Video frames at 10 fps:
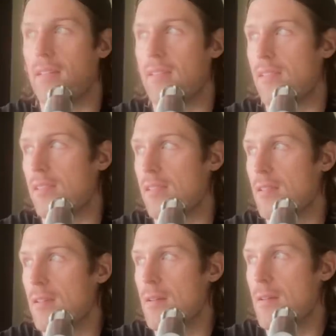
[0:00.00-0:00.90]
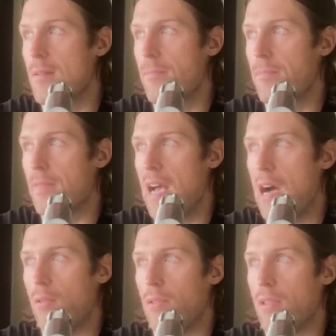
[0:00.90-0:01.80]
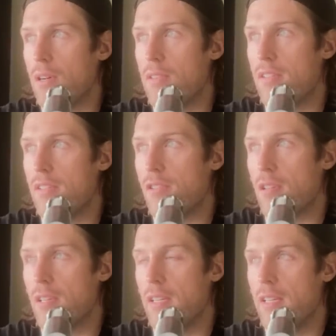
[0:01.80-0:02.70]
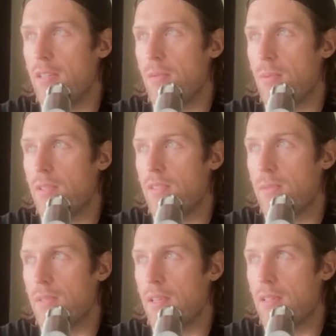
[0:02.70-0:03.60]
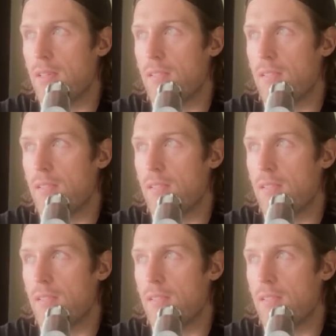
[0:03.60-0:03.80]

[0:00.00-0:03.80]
to this outlook on the digital age where it seems like